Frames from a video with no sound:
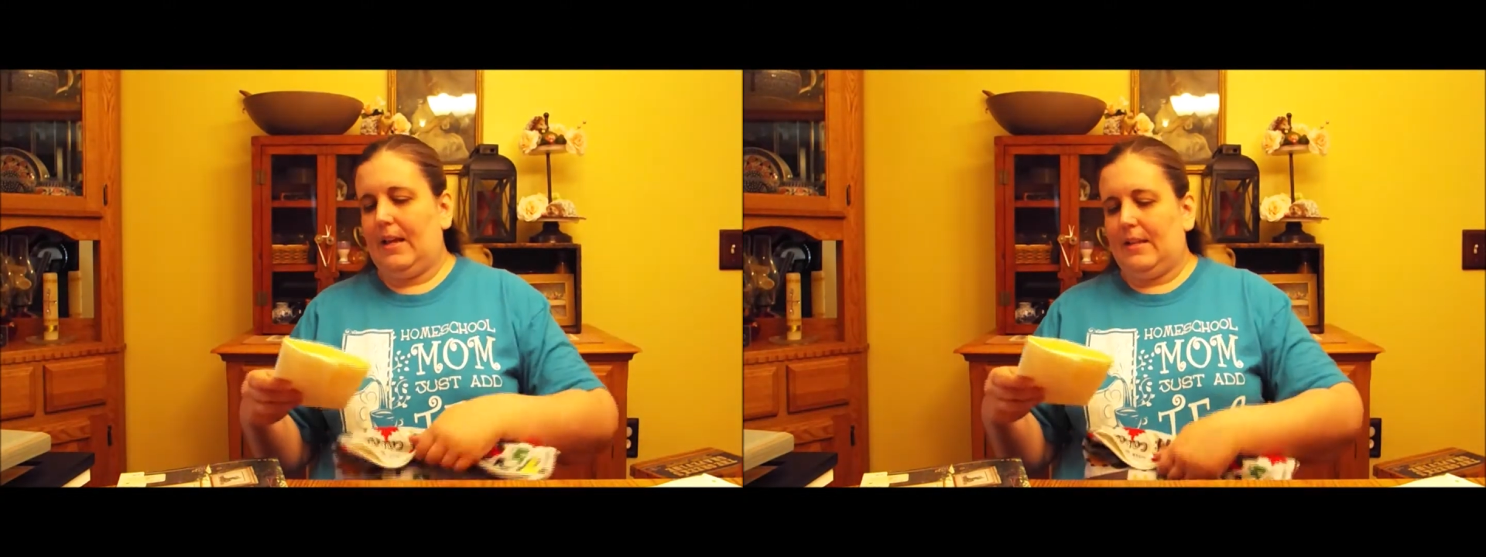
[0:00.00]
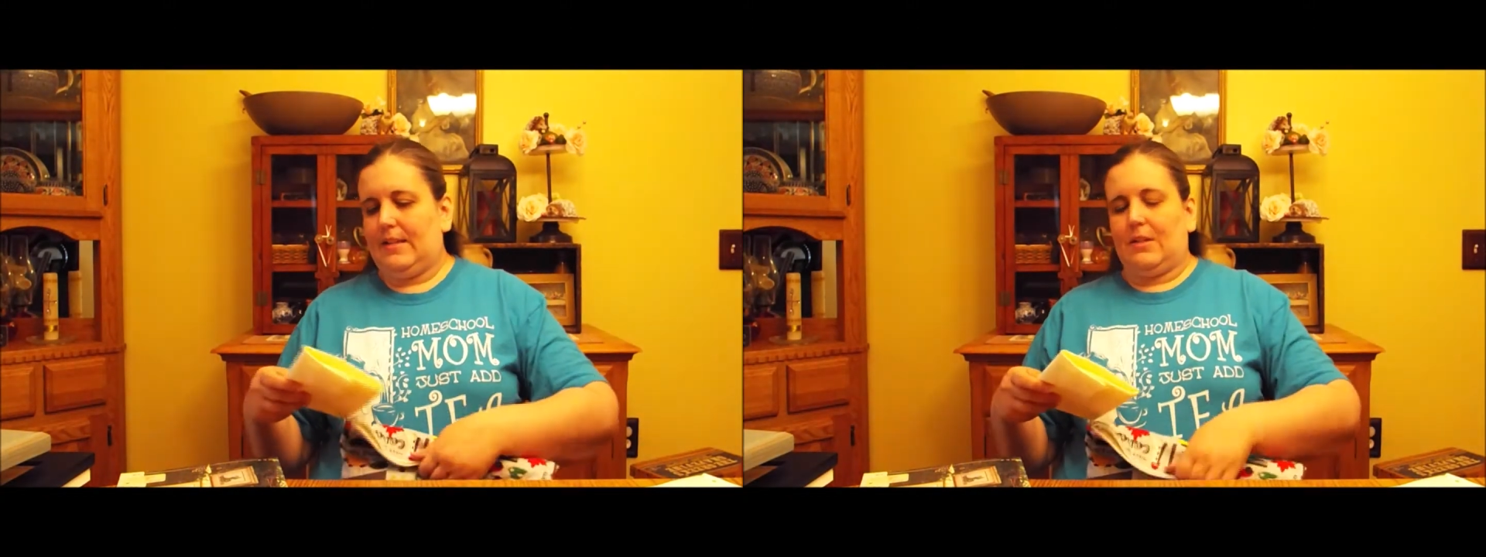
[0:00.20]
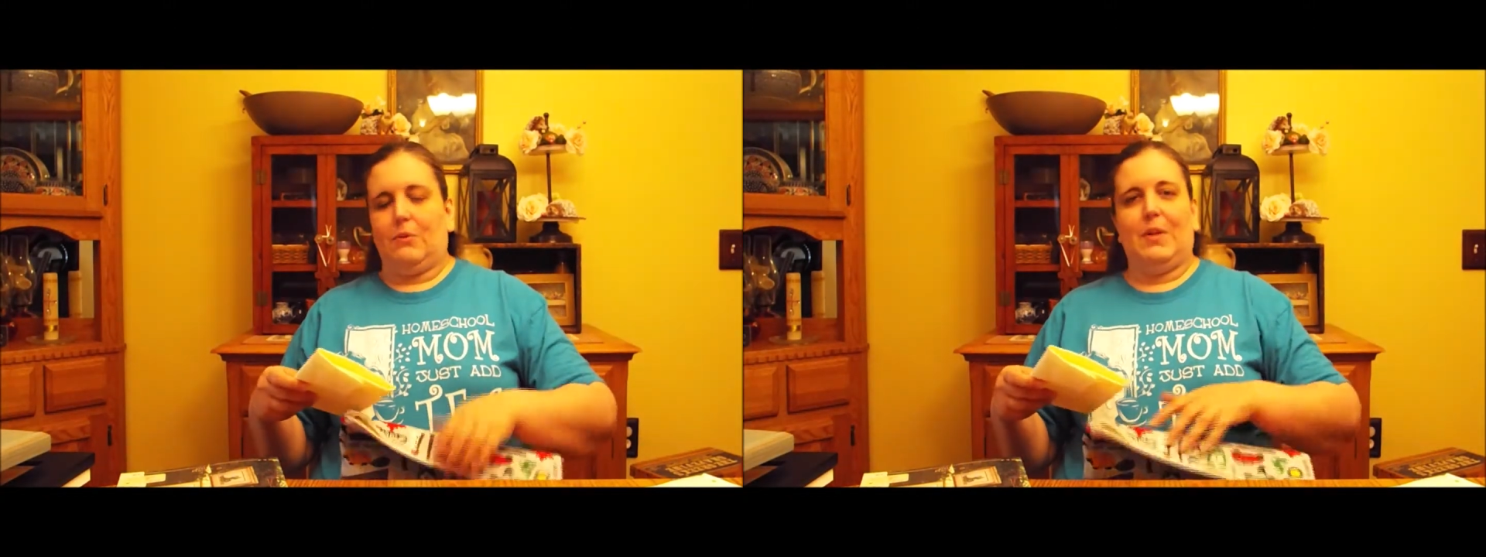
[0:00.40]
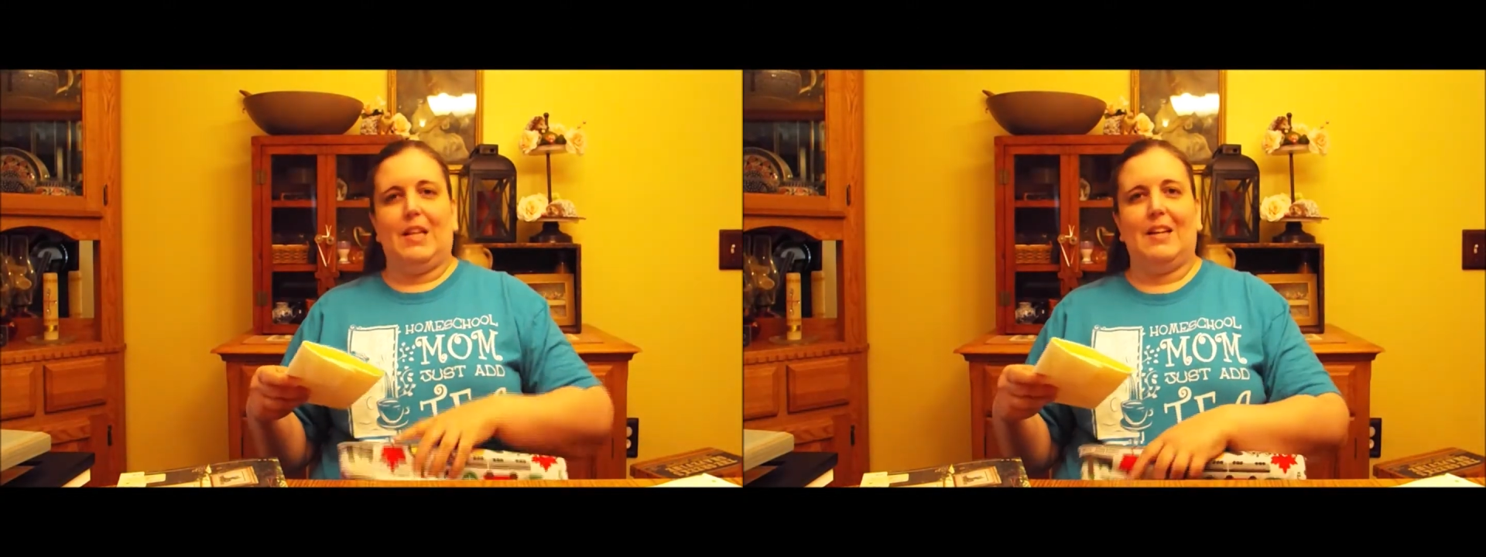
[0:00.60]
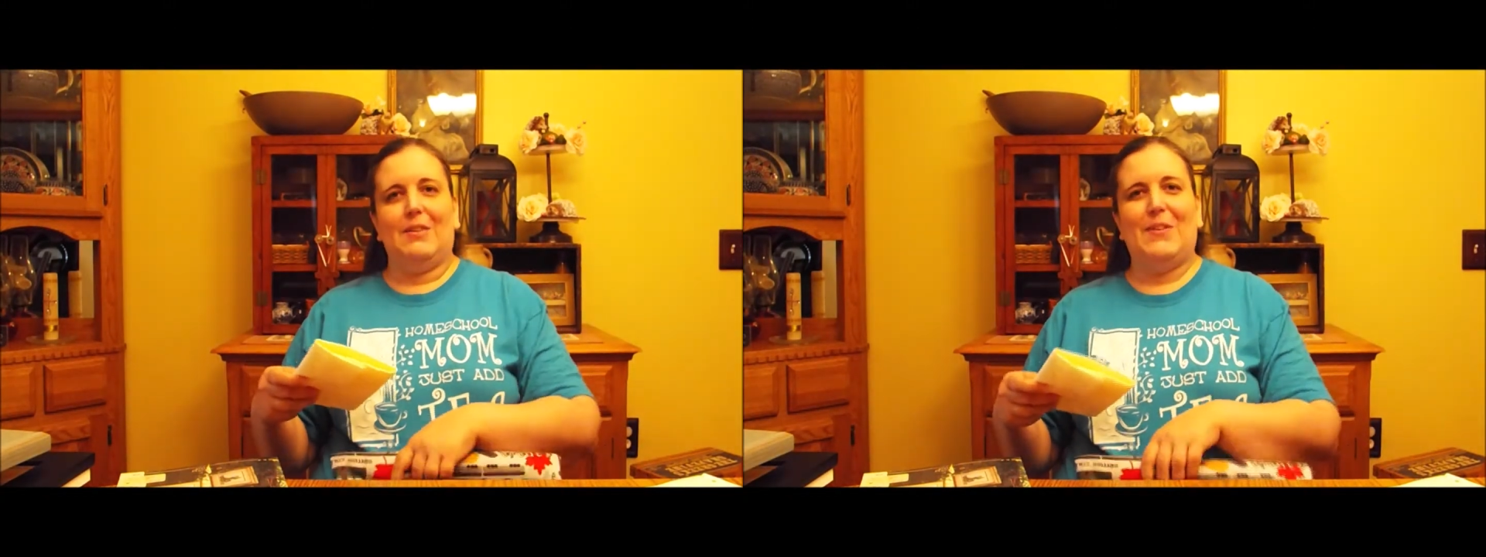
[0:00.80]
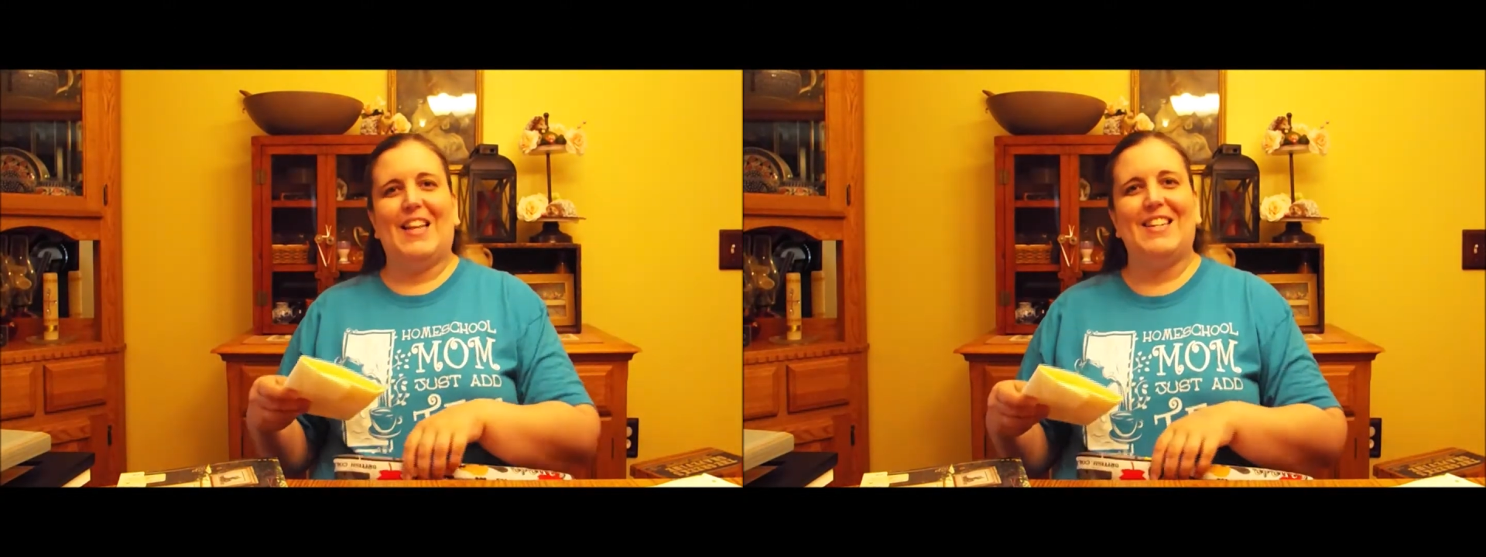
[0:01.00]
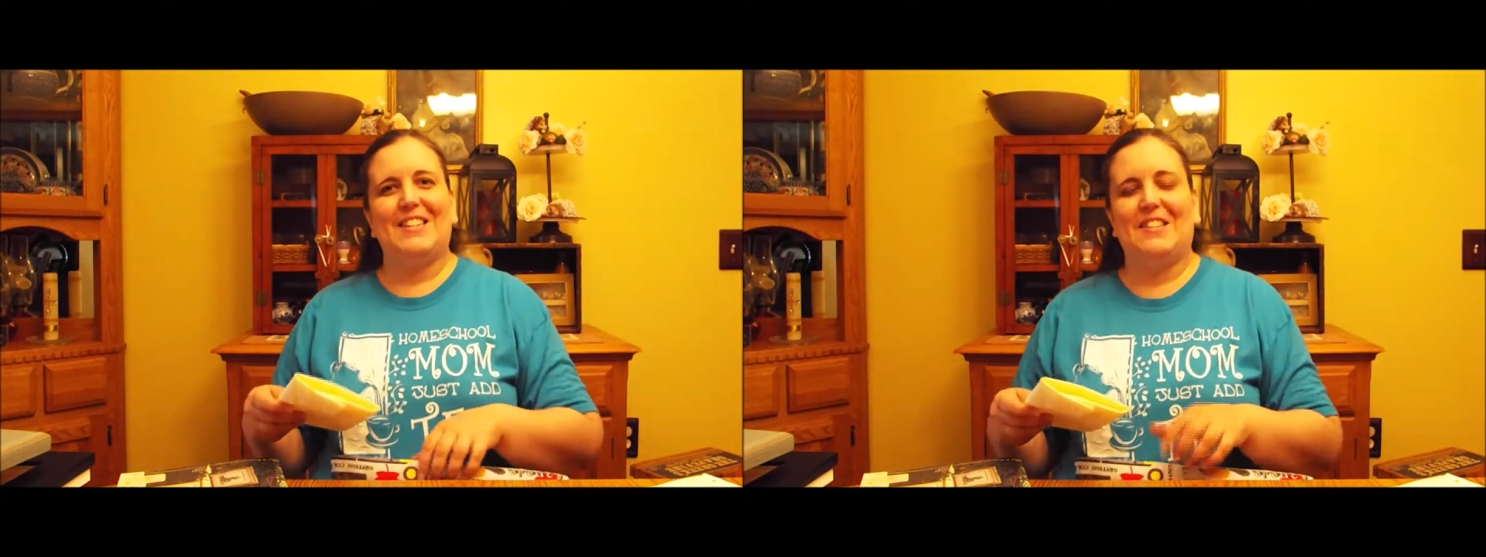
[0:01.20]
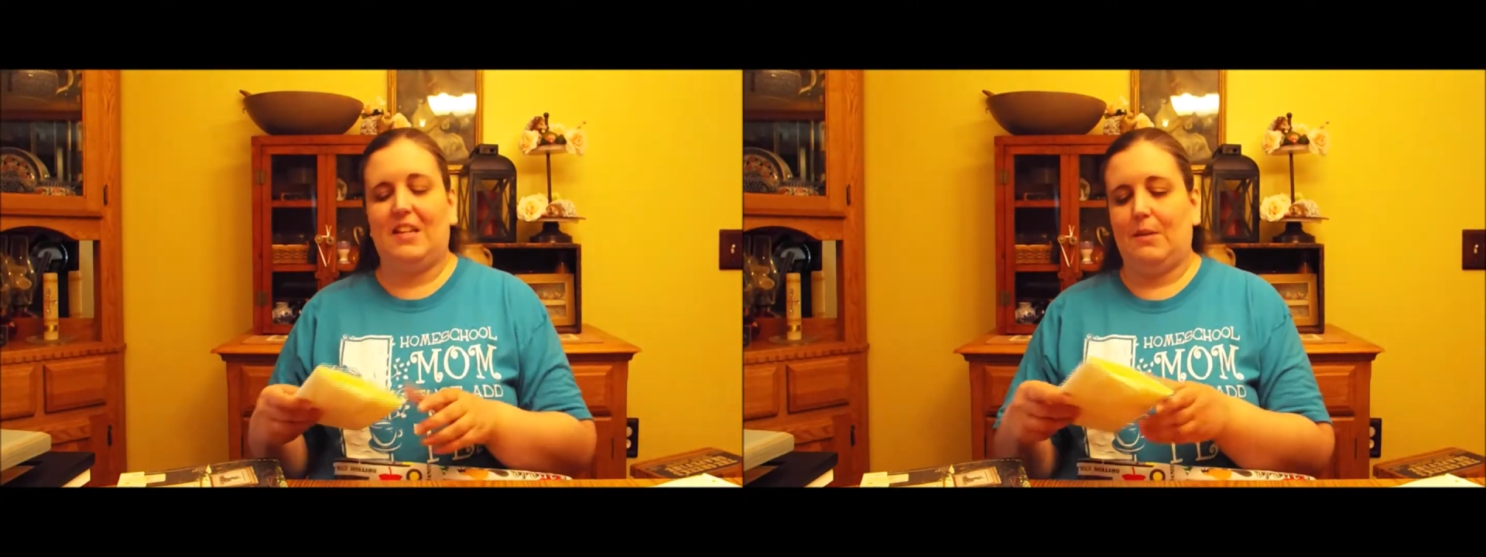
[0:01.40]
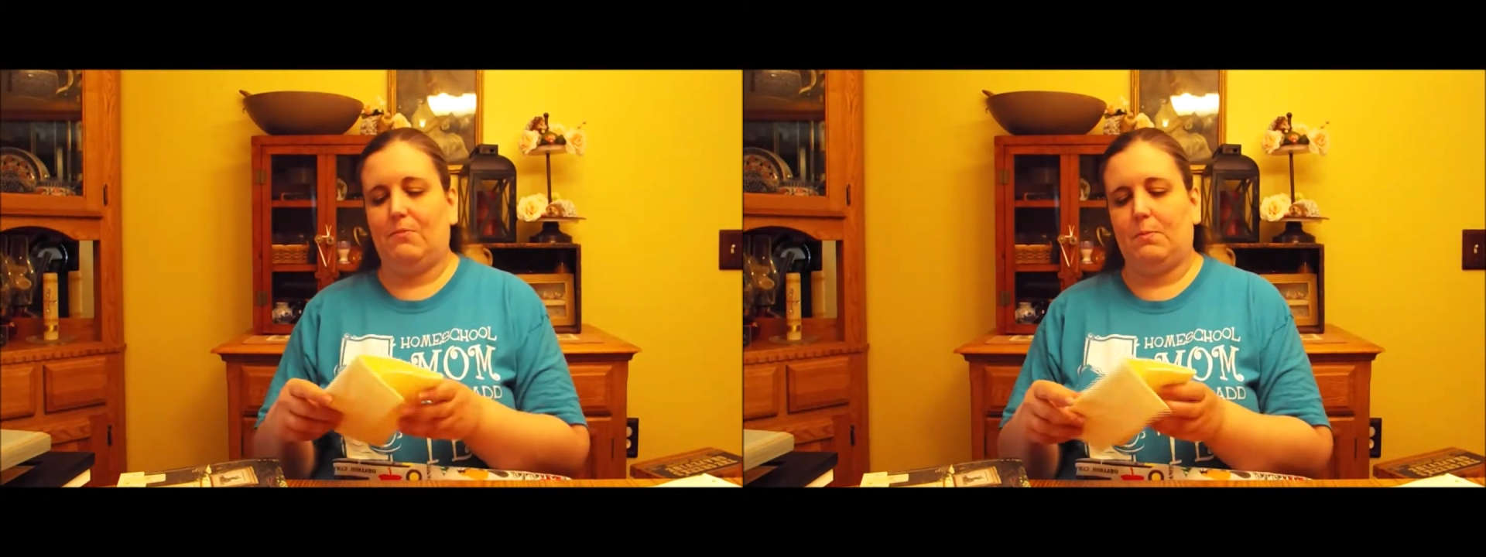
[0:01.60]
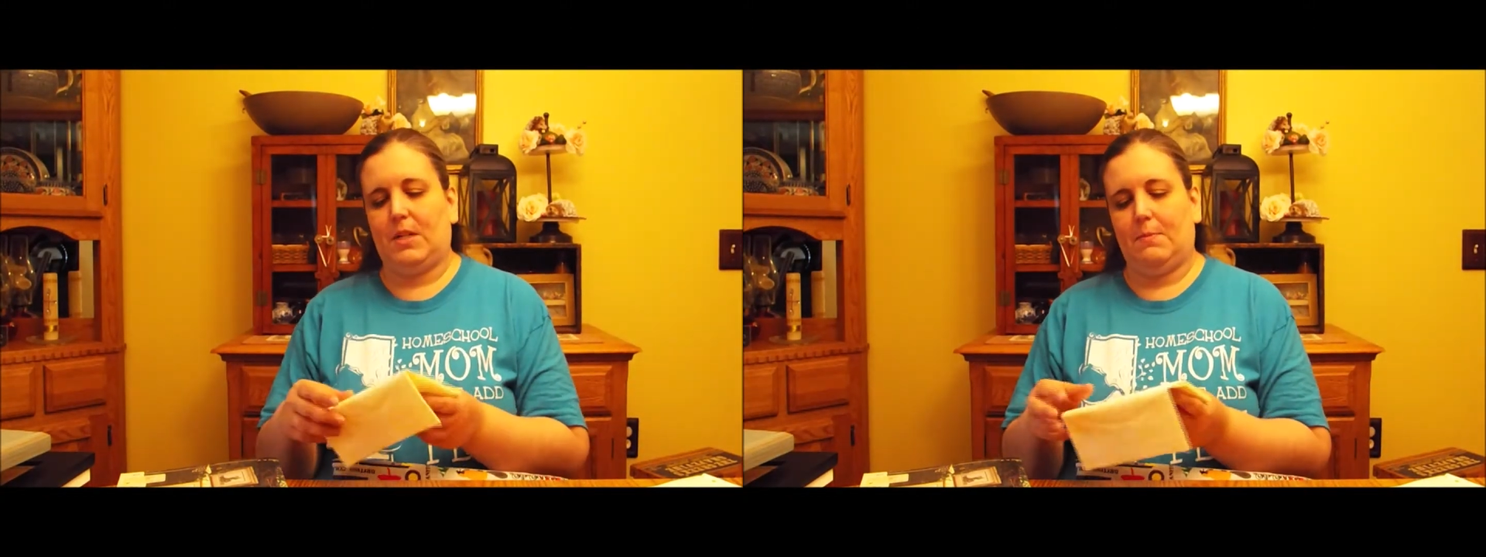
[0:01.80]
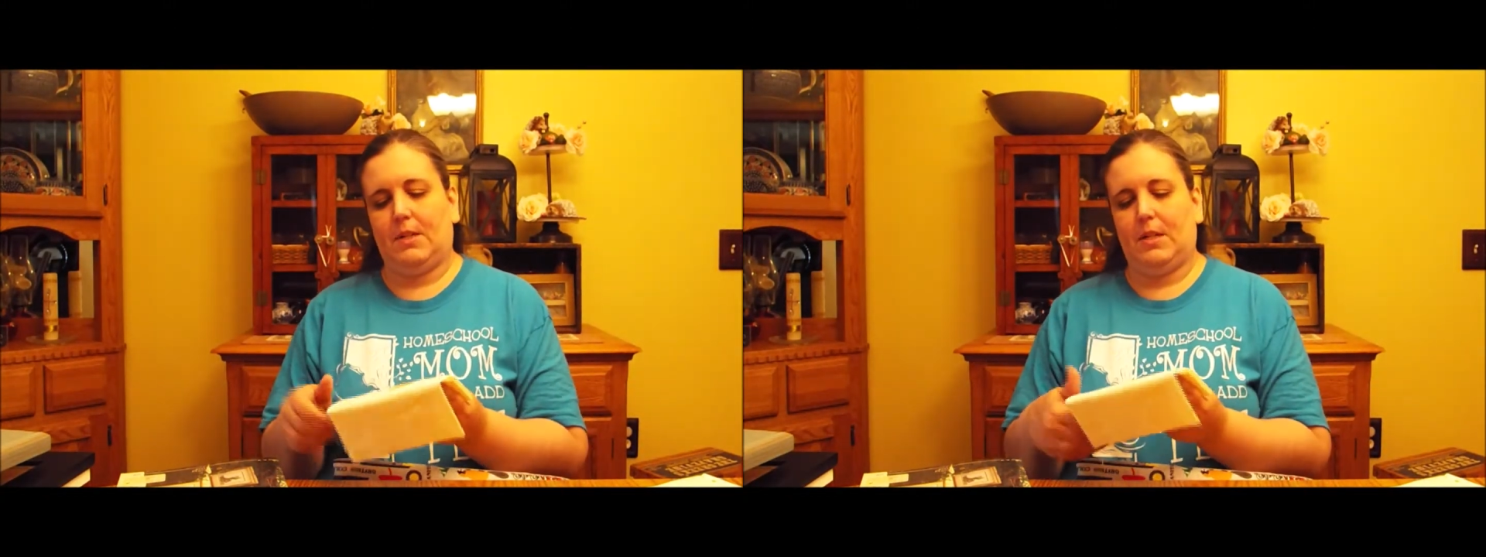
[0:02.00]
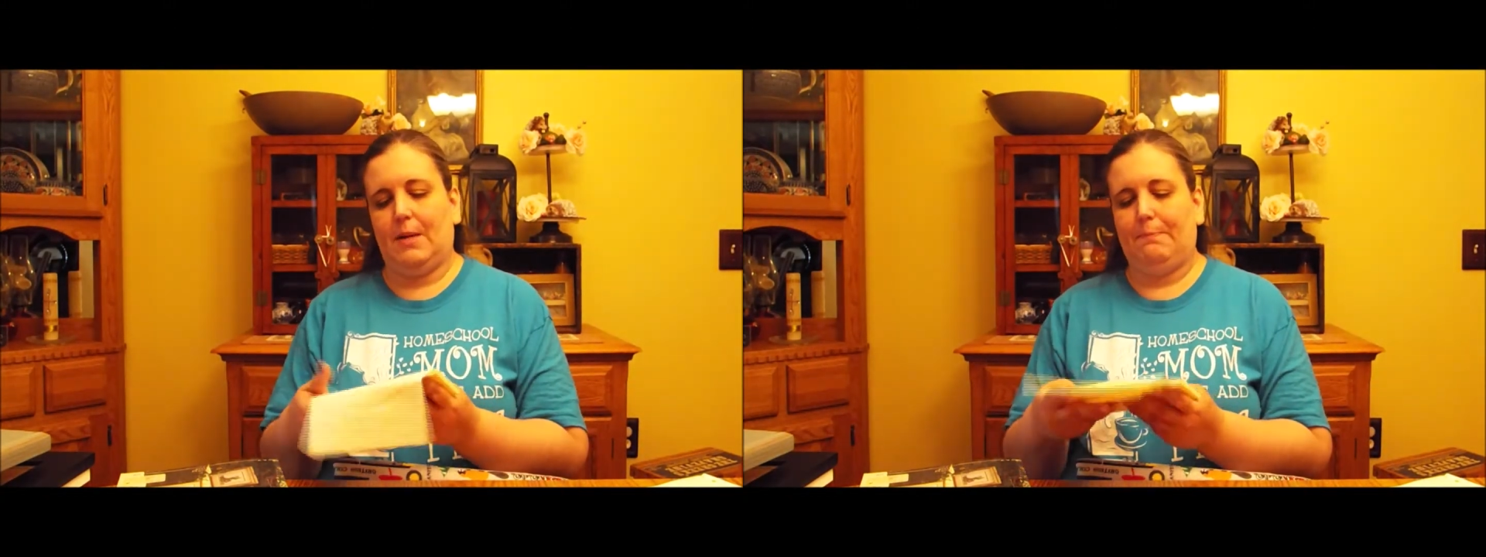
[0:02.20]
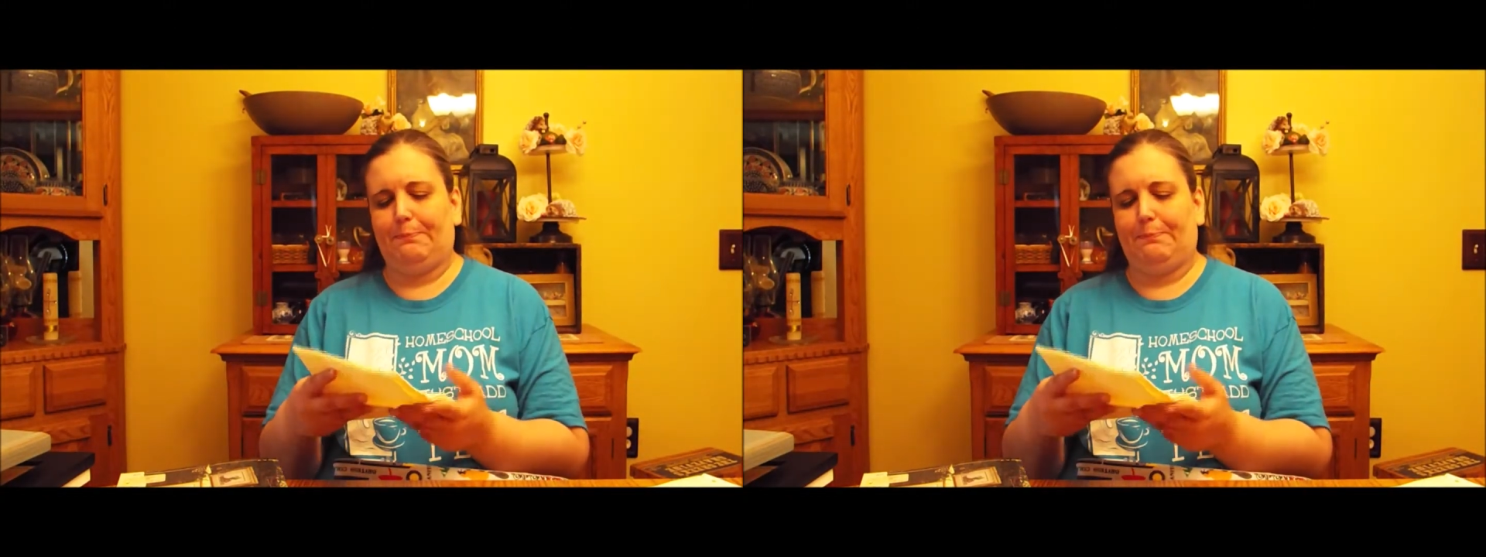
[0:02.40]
So we like to see him from time to time.